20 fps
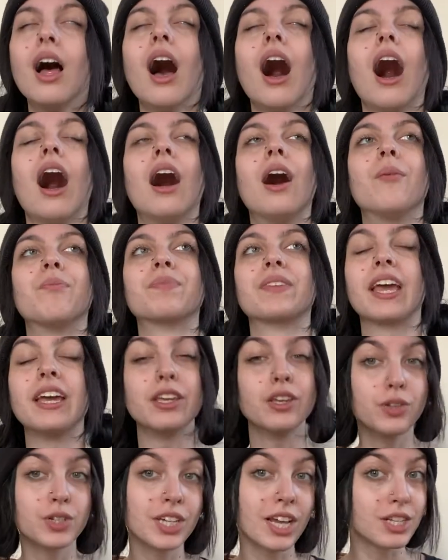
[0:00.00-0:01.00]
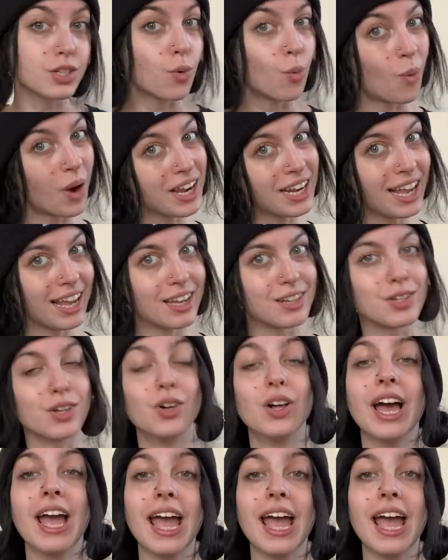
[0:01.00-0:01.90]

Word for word: Um, it usually has a white handle,